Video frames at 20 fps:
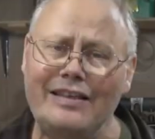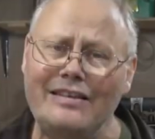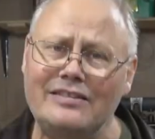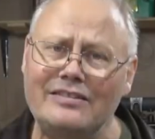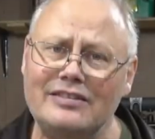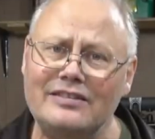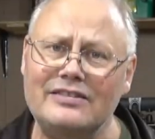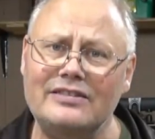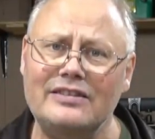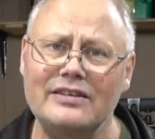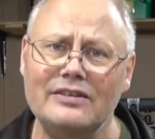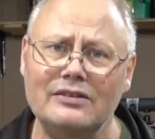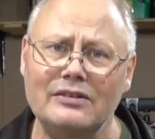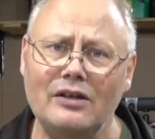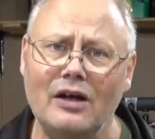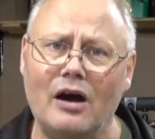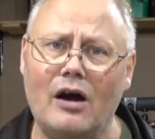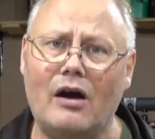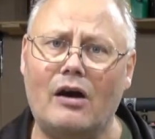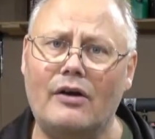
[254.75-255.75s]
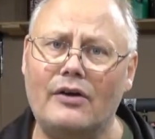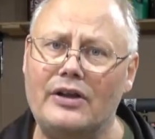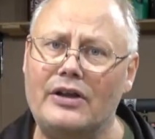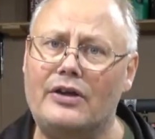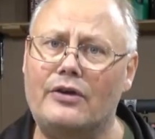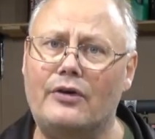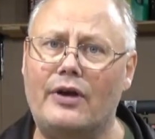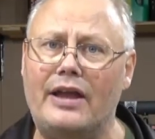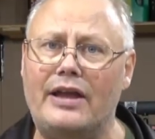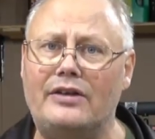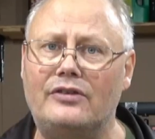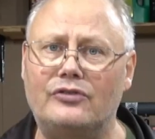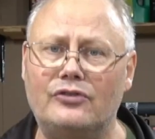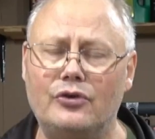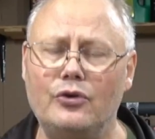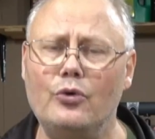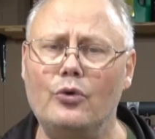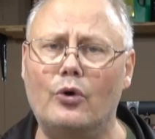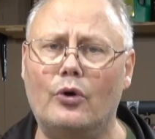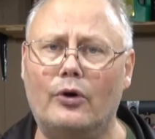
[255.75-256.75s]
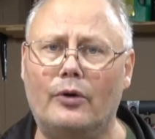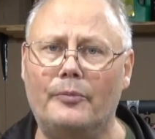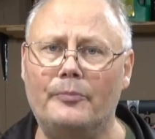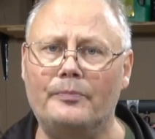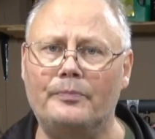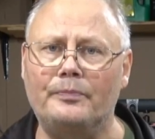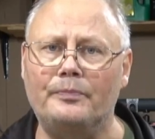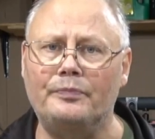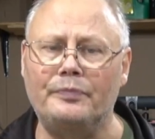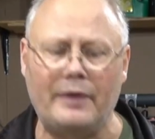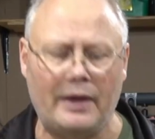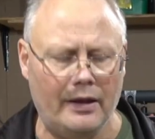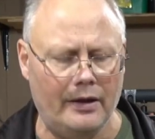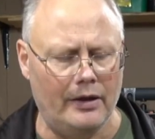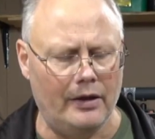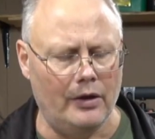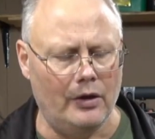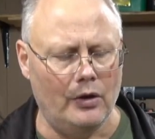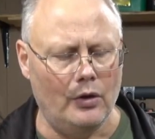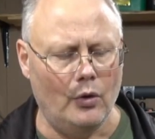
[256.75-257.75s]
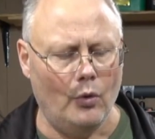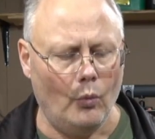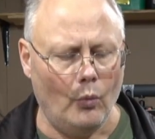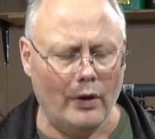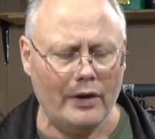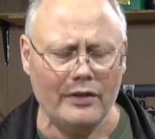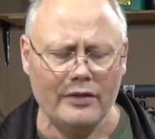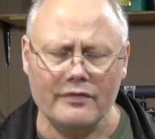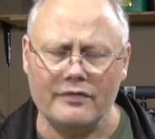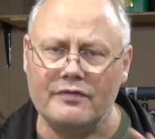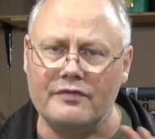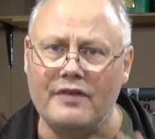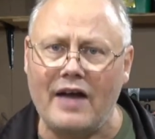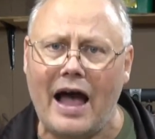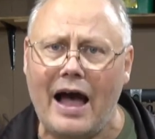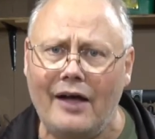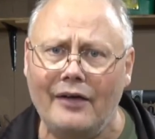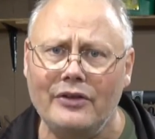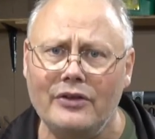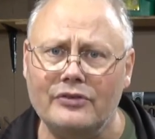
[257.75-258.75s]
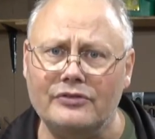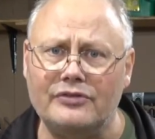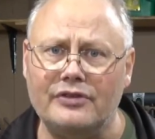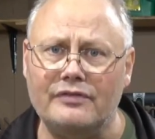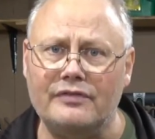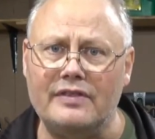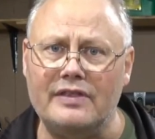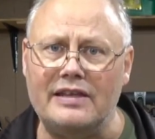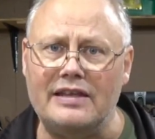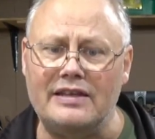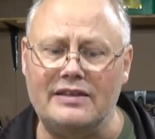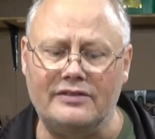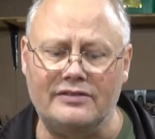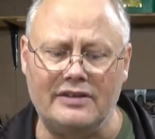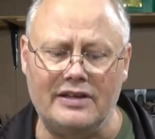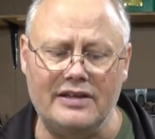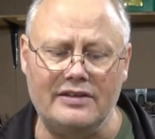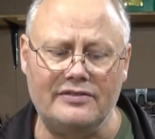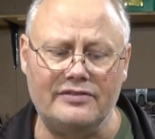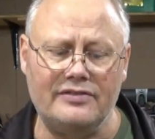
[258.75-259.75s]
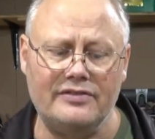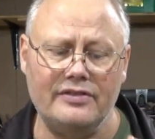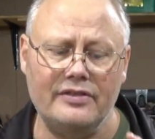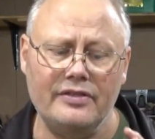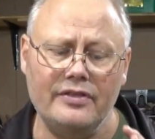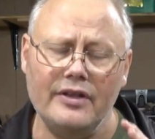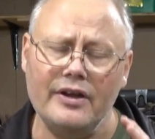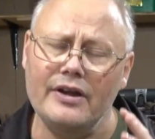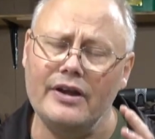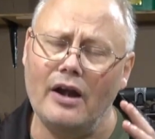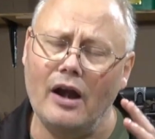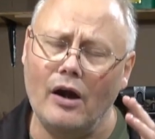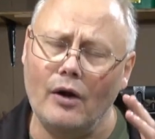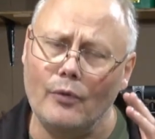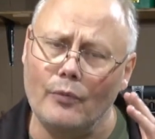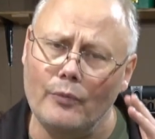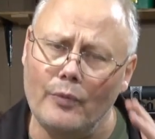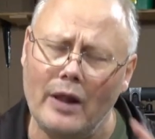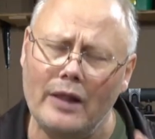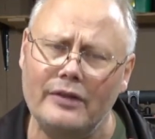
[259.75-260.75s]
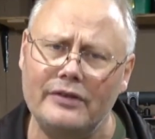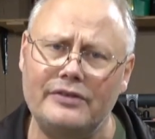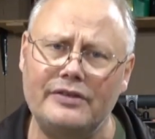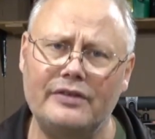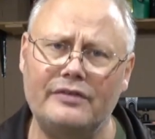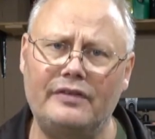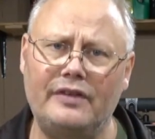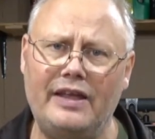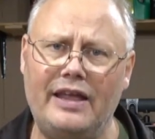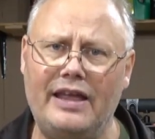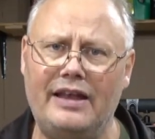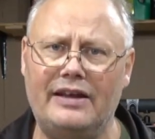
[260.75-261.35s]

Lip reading: they still are a great tool. One of the values of these is they are relatively